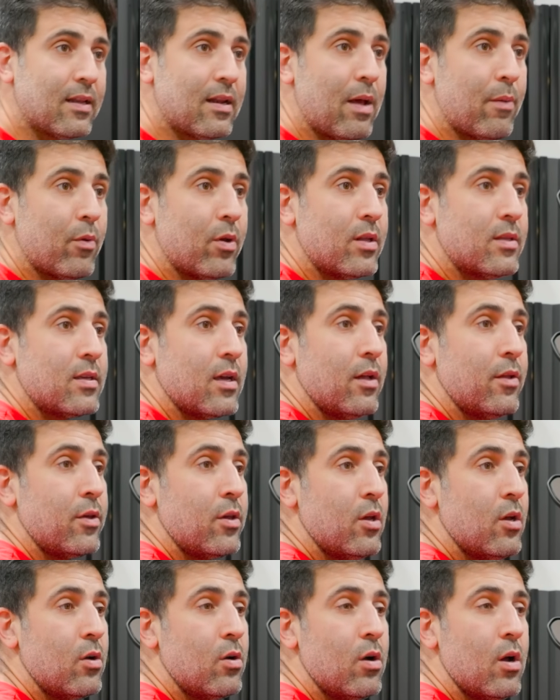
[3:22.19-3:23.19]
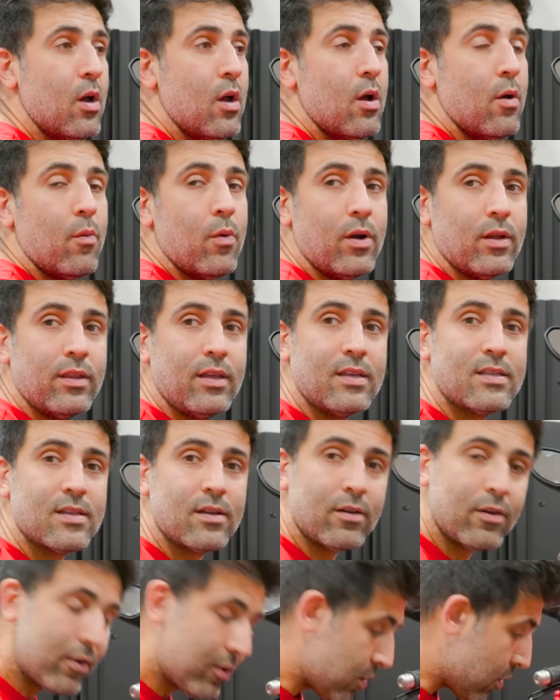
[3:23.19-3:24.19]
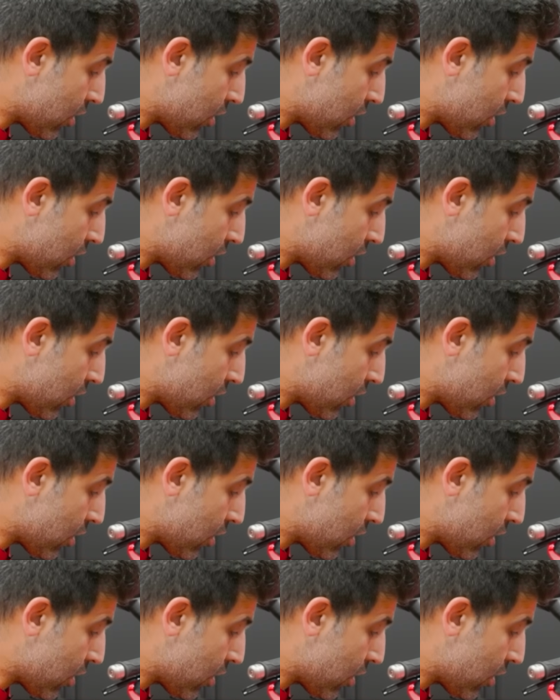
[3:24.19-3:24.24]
then I'm going to tell you where these are going to